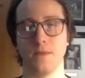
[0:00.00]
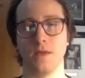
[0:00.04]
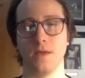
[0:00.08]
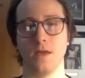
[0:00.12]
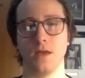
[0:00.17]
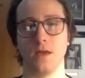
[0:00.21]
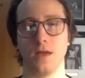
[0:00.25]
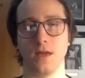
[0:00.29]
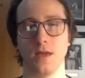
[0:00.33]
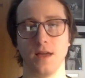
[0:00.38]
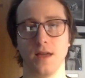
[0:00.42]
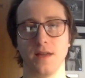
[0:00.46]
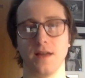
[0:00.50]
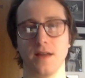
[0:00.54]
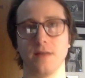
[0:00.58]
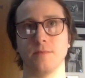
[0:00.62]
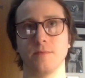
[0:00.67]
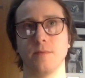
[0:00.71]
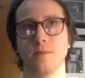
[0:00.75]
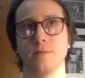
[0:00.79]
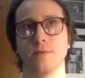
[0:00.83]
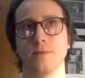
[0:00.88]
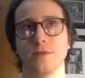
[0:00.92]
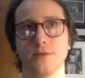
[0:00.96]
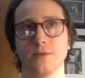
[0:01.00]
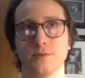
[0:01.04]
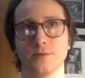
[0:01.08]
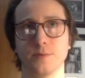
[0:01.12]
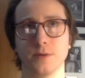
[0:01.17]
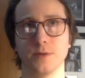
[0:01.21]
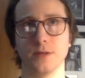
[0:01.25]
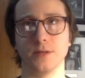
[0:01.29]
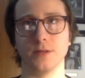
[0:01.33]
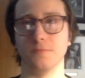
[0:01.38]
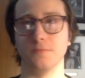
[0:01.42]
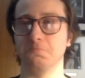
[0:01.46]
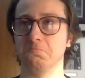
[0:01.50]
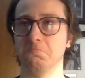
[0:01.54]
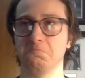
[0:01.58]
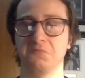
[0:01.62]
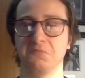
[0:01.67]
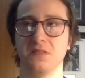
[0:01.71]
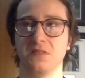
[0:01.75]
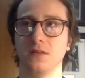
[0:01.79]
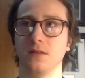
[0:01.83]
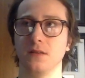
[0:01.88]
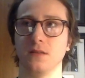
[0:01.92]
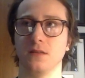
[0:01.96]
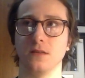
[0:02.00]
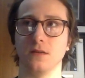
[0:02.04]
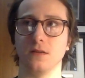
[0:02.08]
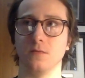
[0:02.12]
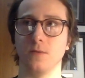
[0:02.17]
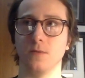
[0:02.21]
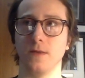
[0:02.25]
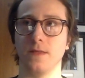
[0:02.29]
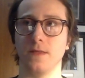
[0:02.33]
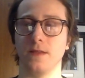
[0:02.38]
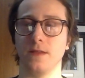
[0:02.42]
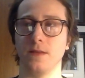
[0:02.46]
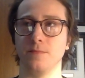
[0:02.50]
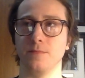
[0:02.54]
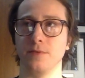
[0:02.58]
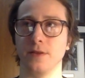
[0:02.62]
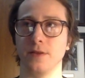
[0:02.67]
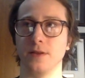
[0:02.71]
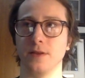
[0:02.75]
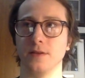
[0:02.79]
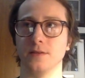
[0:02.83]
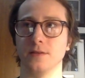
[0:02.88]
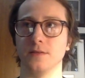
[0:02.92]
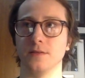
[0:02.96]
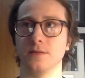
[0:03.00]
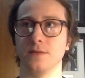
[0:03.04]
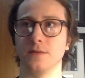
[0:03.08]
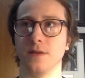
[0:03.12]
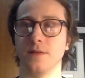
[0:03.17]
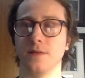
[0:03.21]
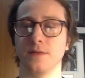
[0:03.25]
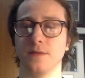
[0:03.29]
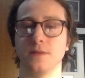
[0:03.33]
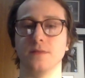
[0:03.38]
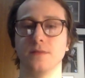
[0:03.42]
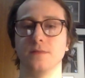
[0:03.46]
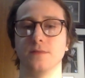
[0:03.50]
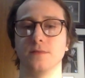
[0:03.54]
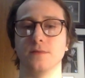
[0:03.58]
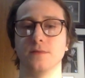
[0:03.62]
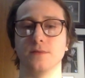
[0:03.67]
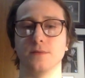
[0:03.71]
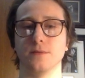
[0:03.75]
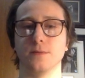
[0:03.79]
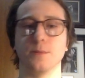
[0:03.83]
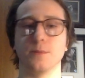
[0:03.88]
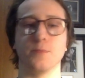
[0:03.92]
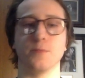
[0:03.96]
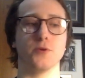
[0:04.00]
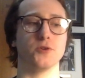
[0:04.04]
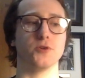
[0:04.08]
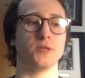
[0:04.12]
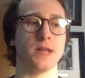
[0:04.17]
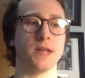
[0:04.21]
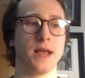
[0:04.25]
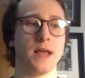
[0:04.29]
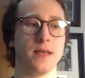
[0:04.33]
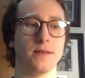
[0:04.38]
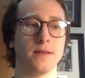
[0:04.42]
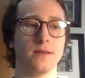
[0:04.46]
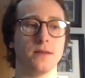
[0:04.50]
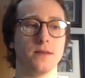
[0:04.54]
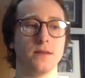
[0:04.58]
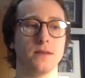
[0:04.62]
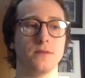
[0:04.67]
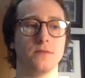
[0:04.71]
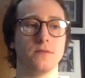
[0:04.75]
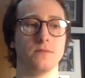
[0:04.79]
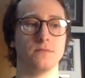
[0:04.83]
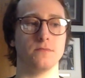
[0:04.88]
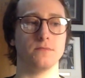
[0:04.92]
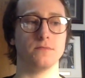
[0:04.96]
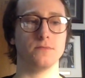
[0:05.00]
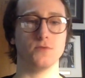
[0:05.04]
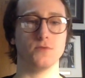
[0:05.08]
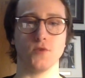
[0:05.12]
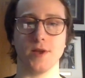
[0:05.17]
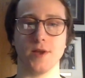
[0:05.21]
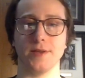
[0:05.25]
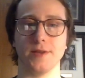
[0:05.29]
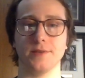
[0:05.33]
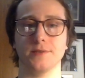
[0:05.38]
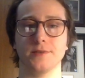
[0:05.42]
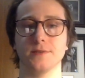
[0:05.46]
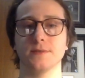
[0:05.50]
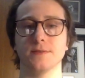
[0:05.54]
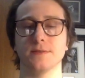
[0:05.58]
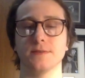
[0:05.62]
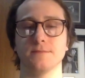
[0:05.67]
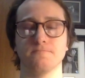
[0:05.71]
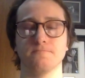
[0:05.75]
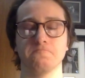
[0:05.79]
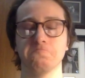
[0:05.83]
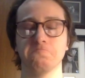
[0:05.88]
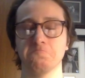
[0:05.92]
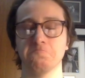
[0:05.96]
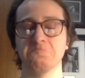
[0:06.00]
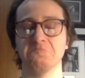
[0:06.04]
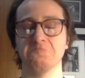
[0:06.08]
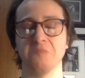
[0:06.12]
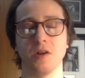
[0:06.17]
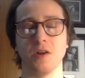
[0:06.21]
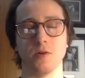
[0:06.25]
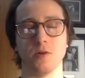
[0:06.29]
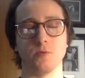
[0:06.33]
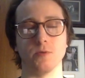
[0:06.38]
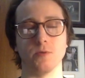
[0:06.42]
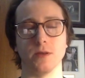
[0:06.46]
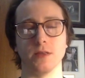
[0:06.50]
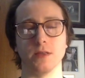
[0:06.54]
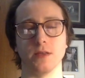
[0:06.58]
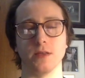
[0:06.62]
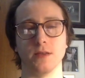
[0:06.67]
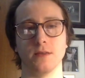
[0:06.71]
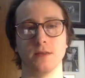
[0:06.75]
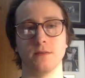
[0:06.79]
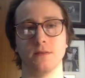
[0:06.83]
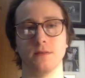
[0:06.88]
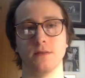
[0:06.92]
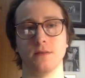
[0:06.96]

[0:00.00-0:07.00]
yeah, I remember this one and the way that he plays the personality traits are really